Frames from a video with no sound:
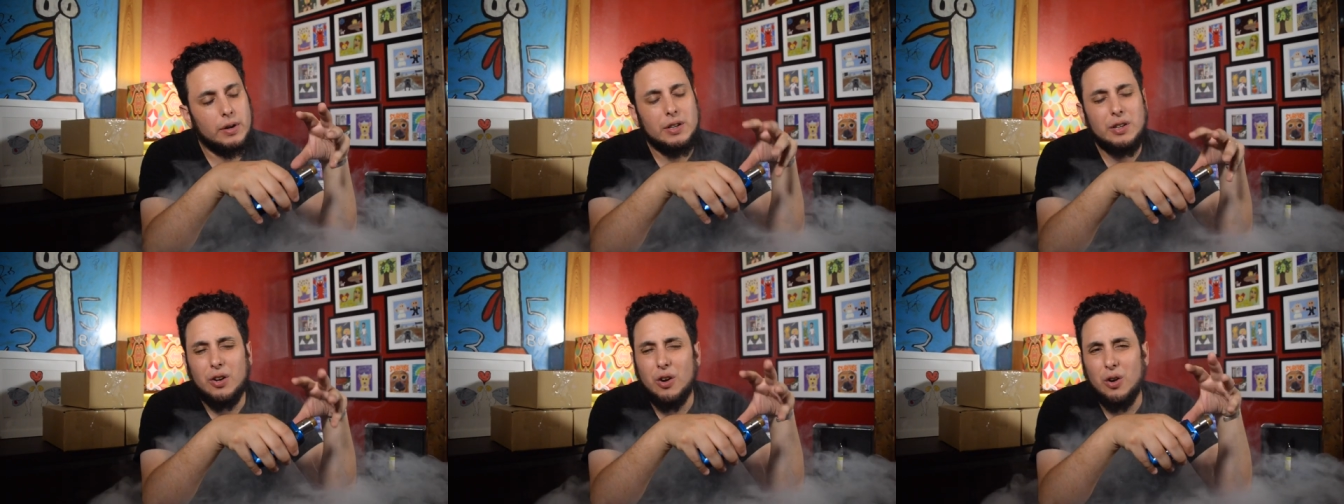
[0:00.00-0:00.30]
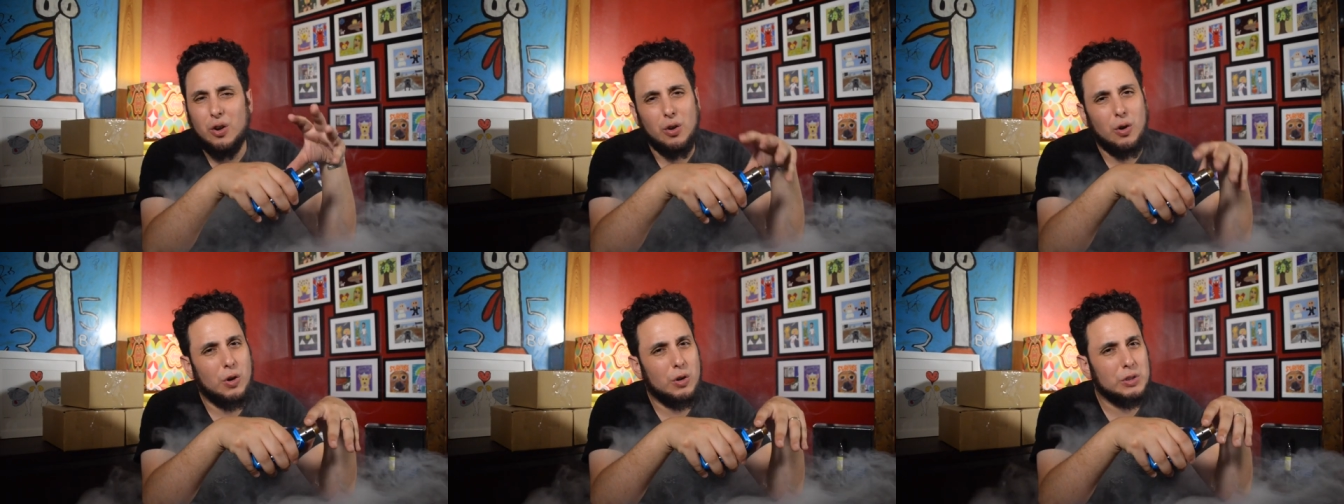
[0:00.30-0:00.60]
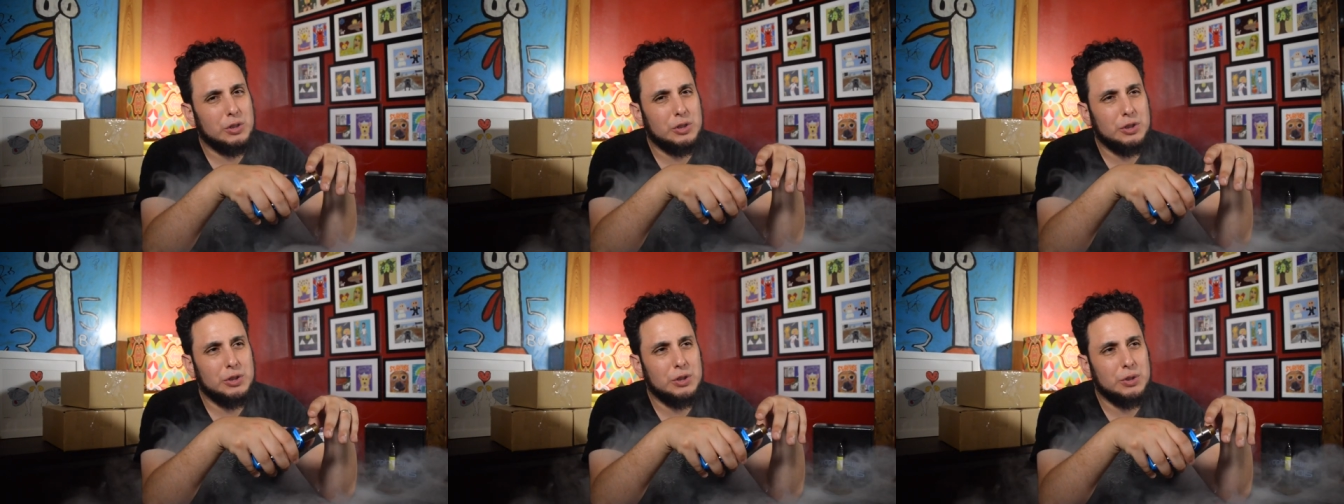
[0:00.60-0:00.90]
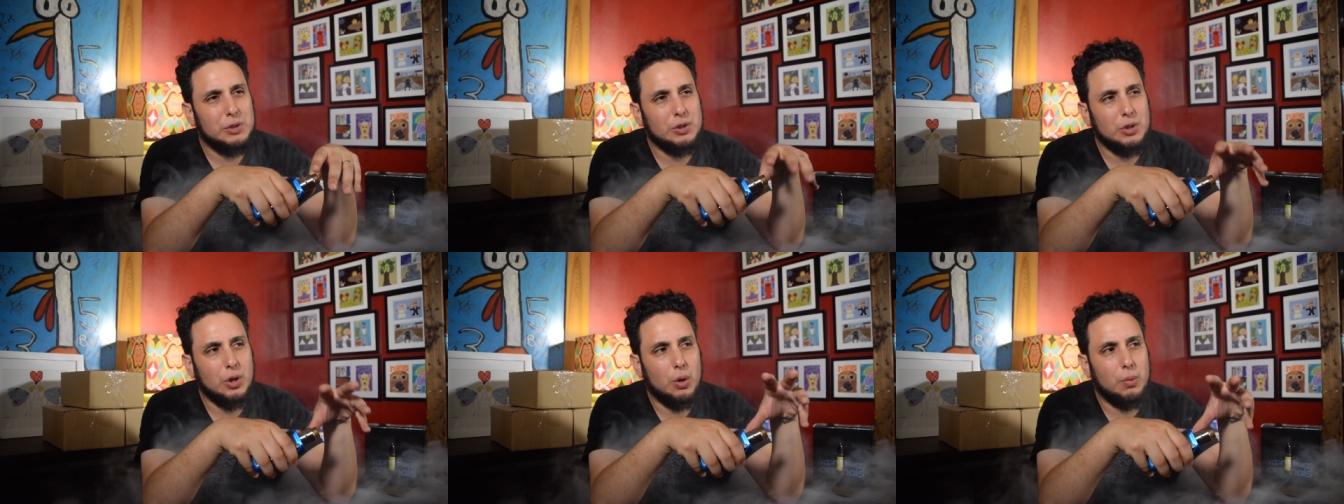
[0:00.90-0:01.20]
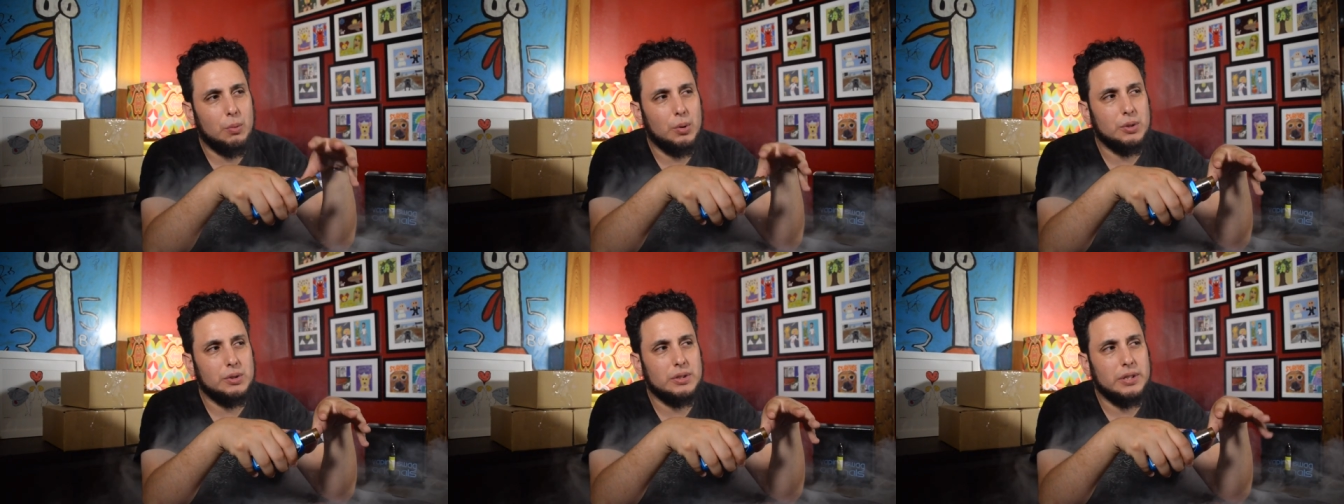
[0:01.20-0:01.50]
very tart orange juice,
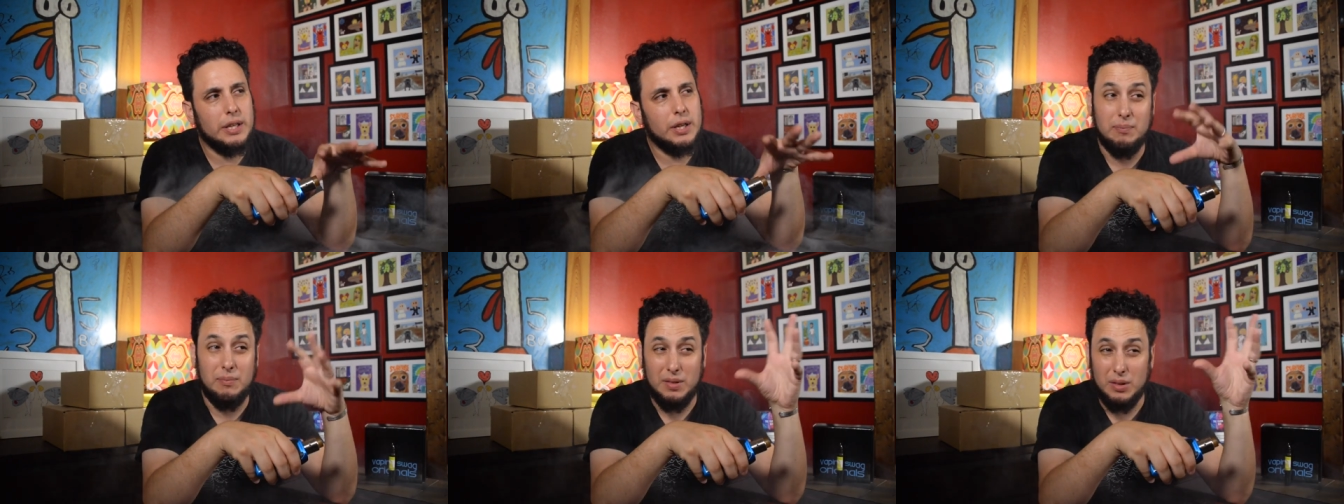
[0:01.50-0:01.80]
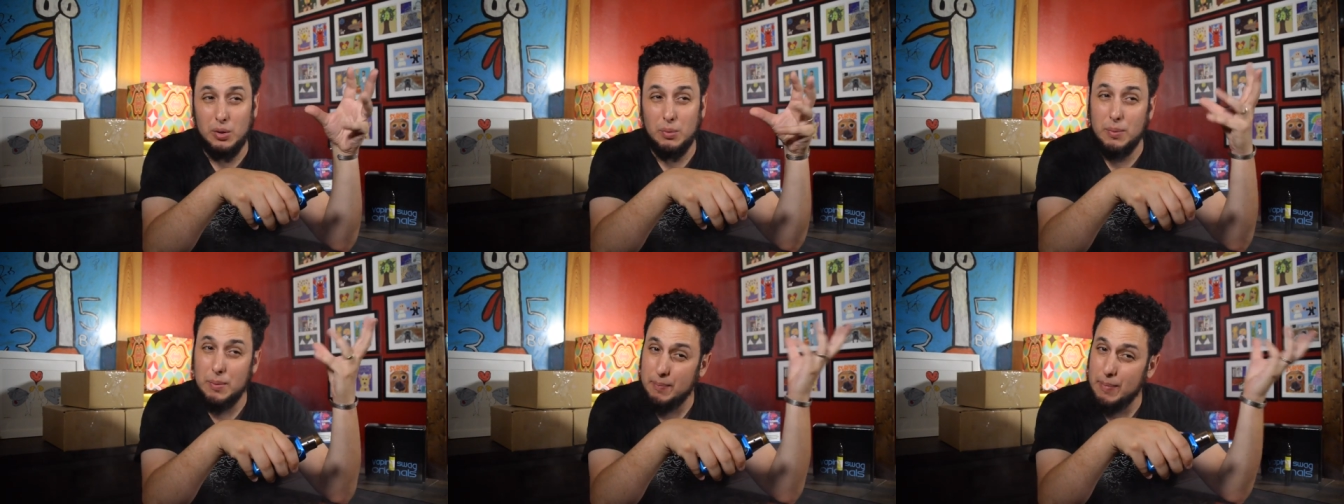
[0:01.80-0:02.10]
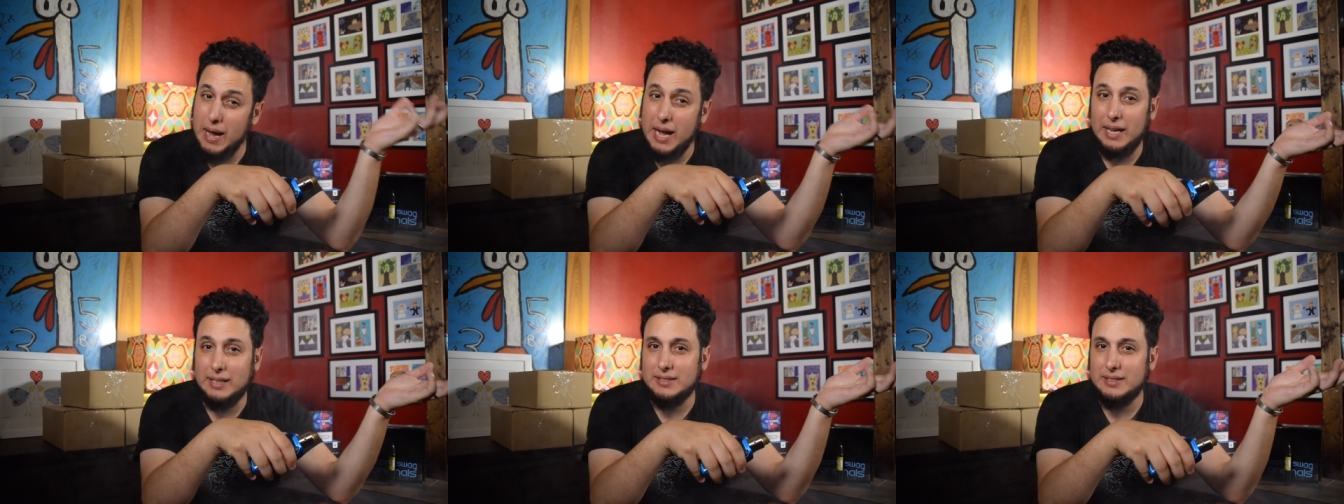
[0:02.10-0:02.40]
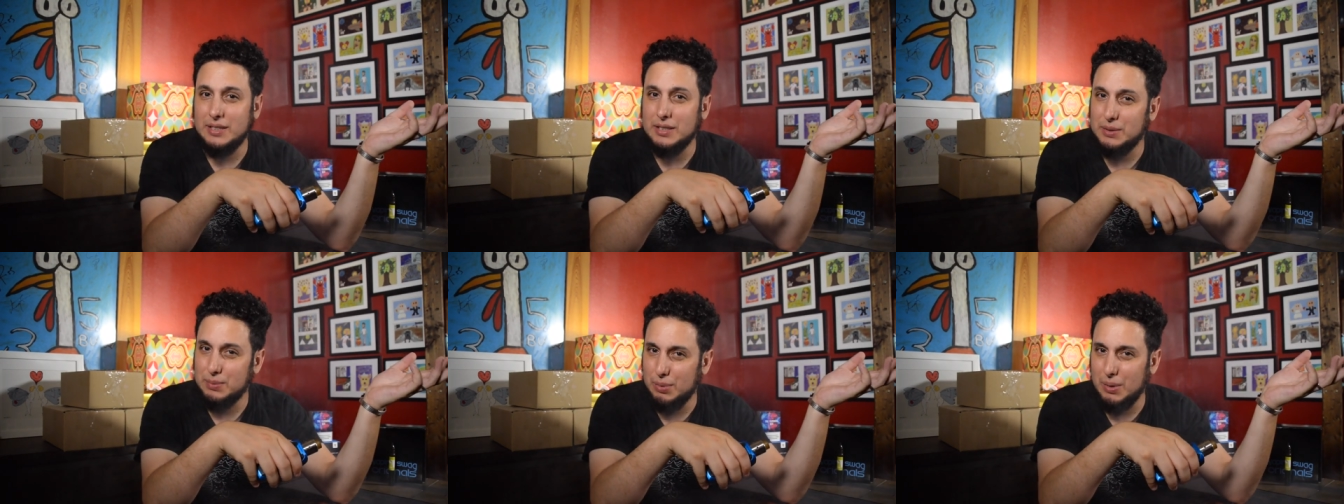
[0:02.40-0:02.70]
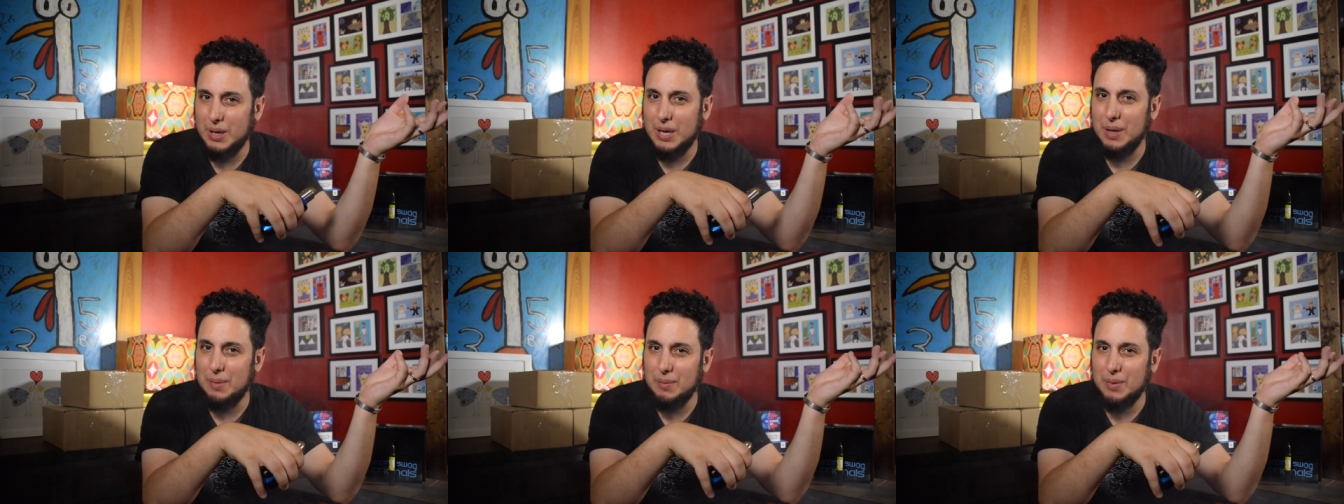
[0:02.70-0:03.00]
almost like a little bit past its
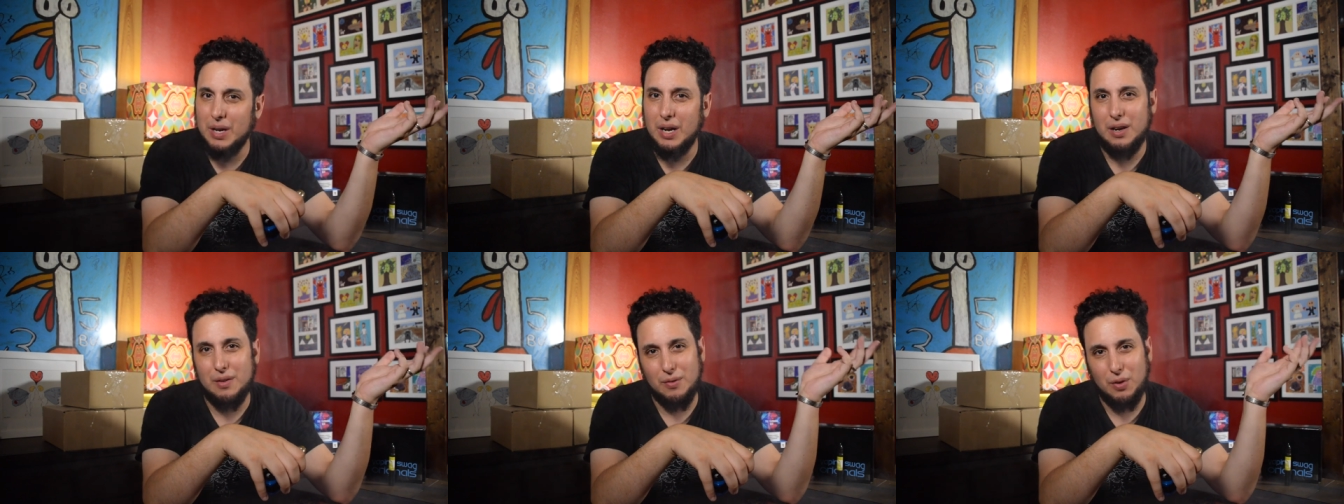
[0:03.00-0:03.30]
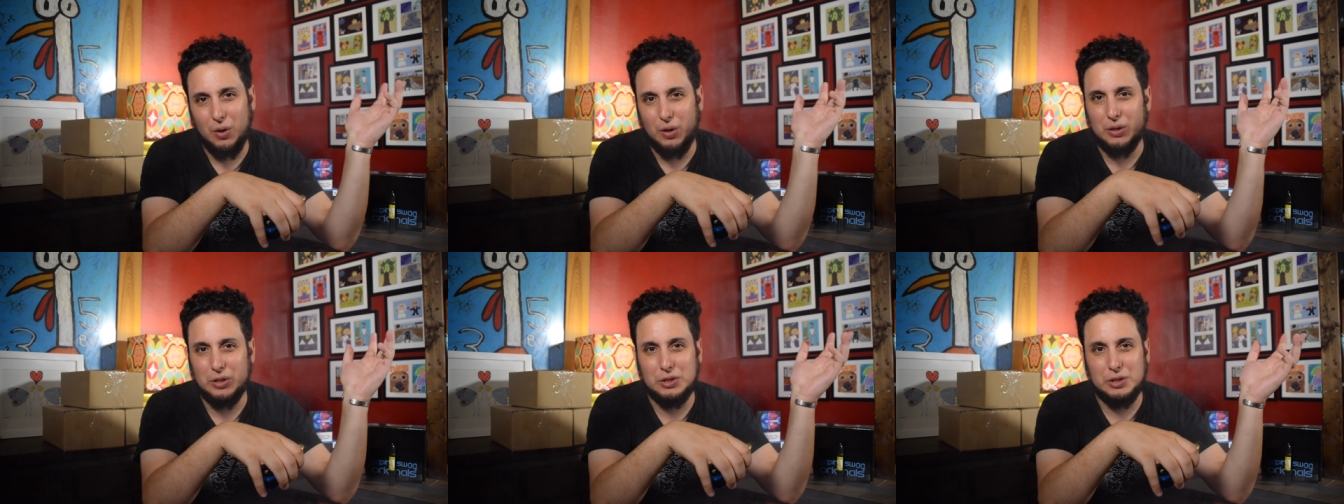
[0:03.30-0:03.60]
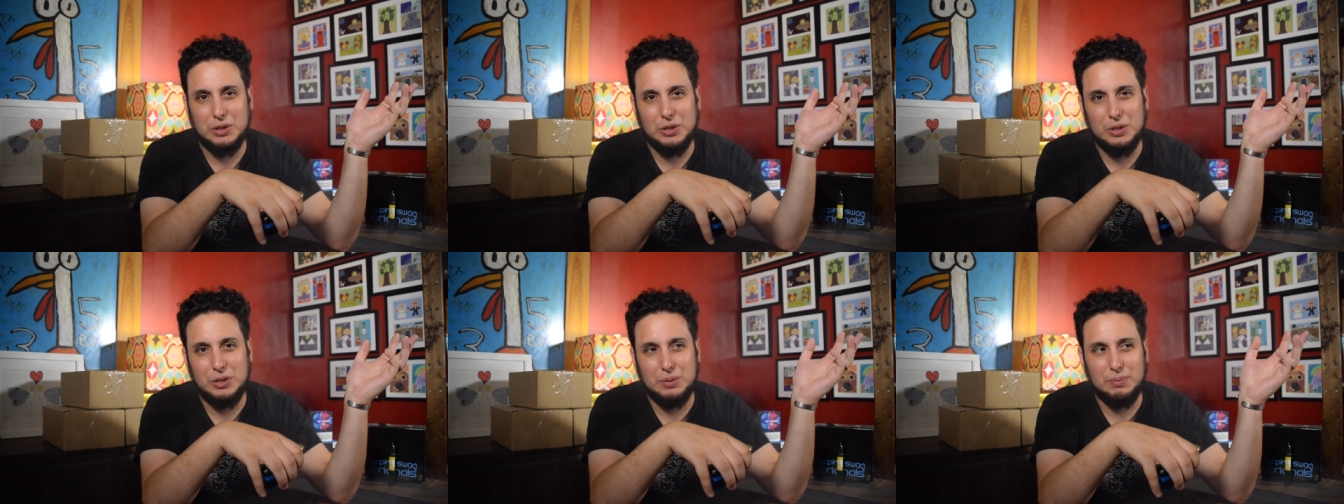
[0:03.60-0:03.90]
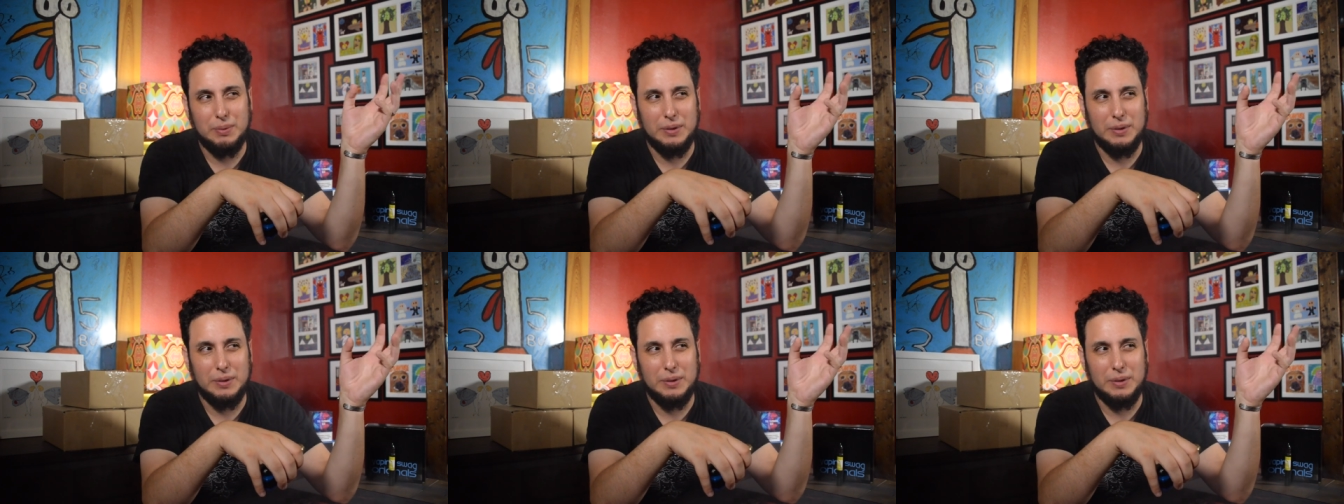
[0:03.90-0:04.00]
prime kind of orange juice,